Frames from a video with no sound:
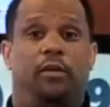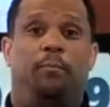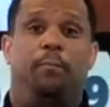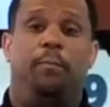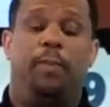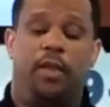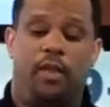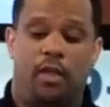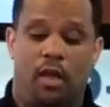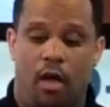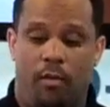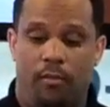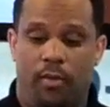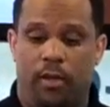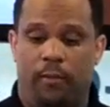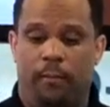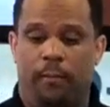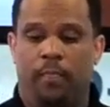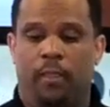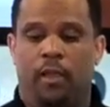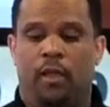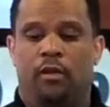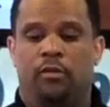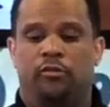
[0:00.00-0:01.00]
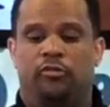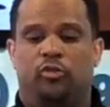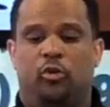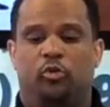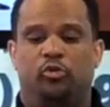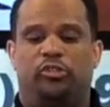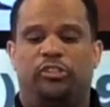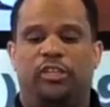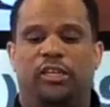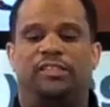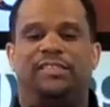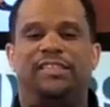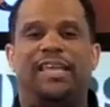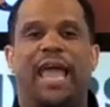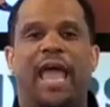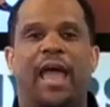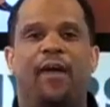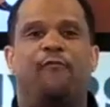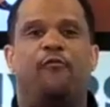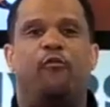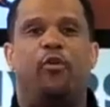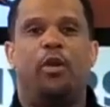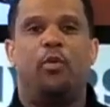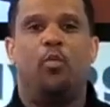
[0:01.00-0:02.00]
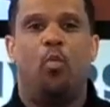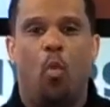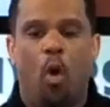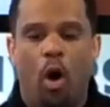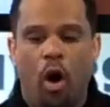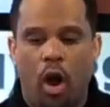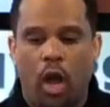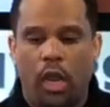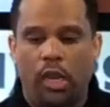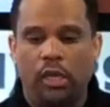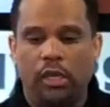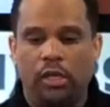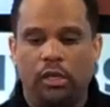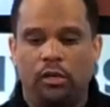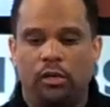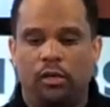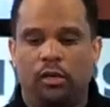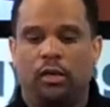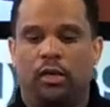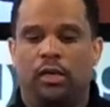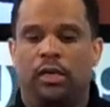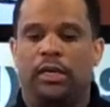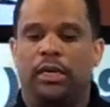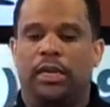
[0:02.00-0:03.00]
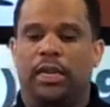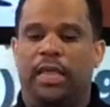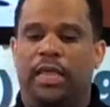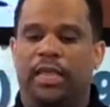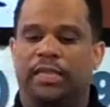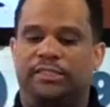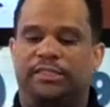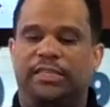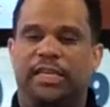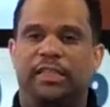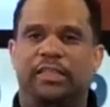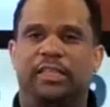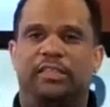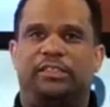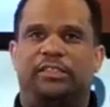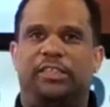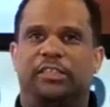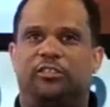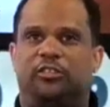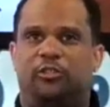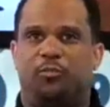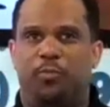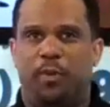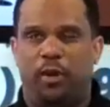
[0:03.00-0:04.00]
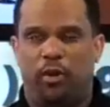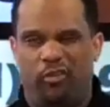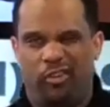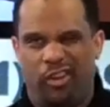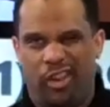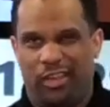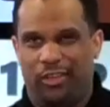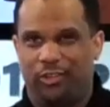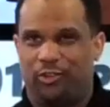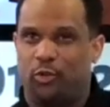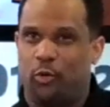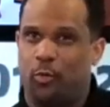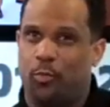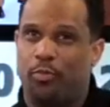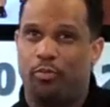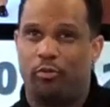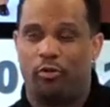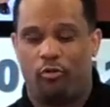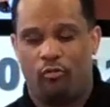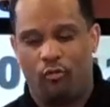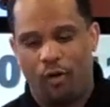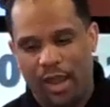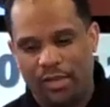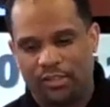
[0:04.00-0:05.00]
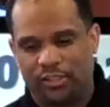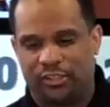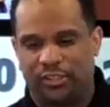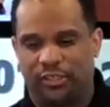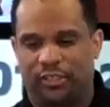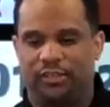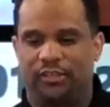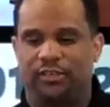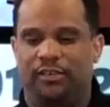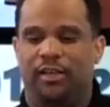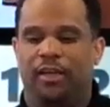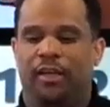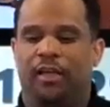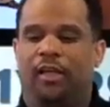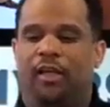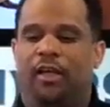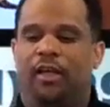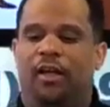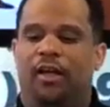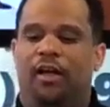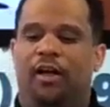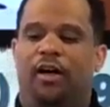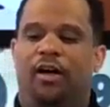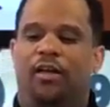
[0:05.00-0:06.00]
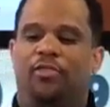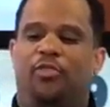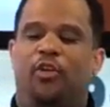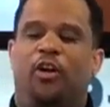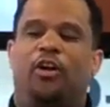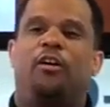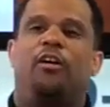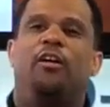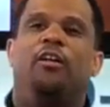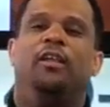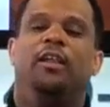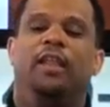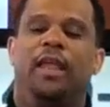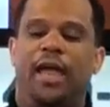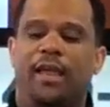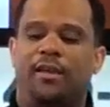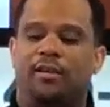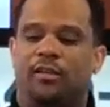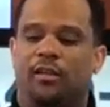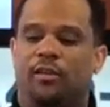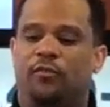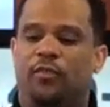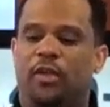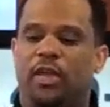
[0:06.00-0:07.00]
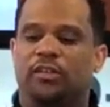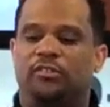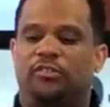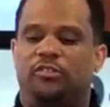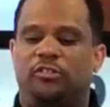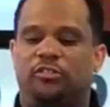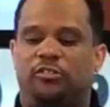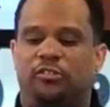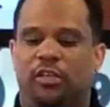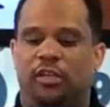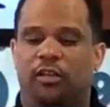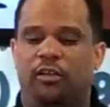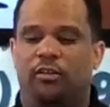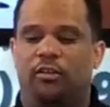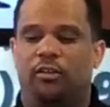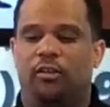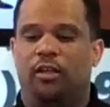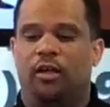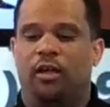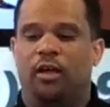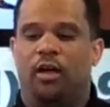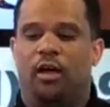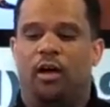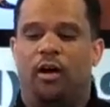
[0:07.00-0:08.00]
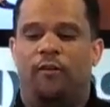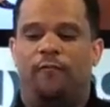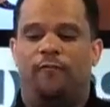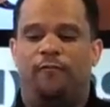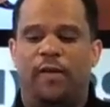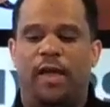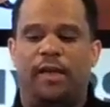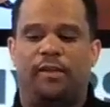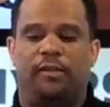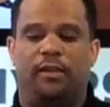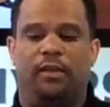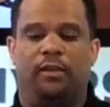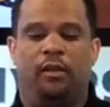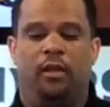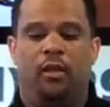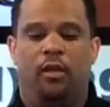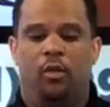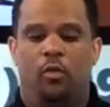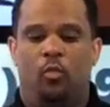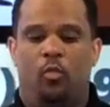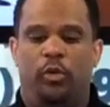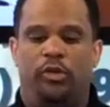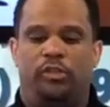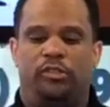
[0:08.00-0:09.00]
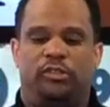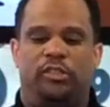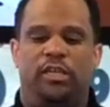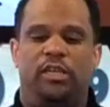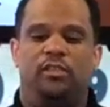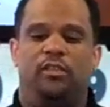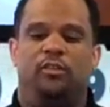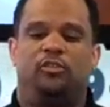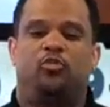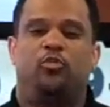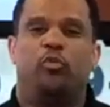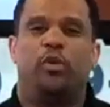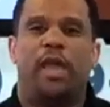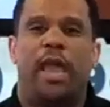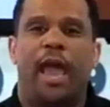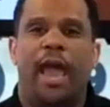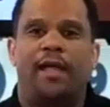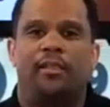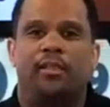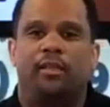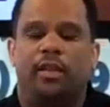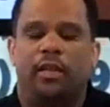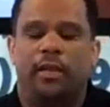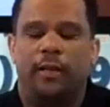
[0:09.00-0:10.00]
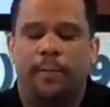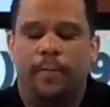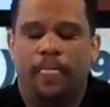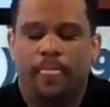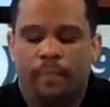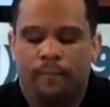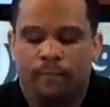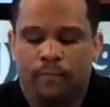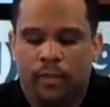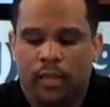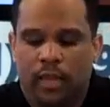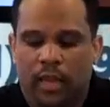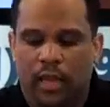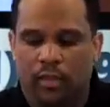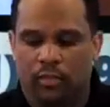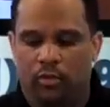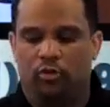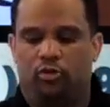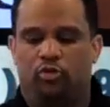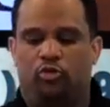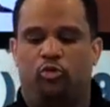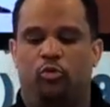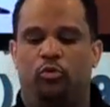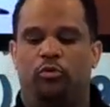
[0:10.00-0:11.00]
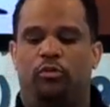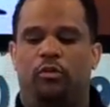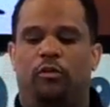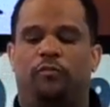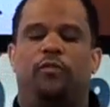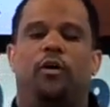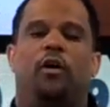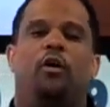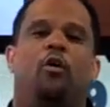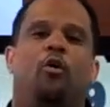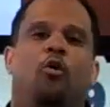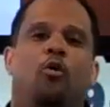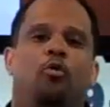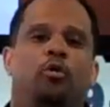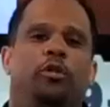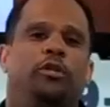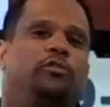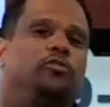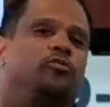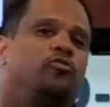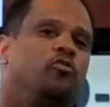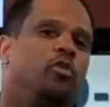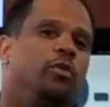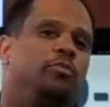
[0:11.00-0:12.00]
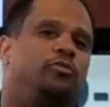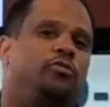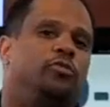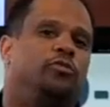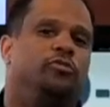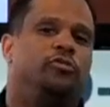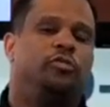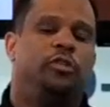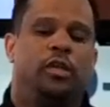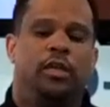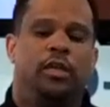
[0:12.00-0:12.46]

becoming. So since everyone is in this experiential progression, the collective is still affected. We see this reality in the truth of the Holy Scriptures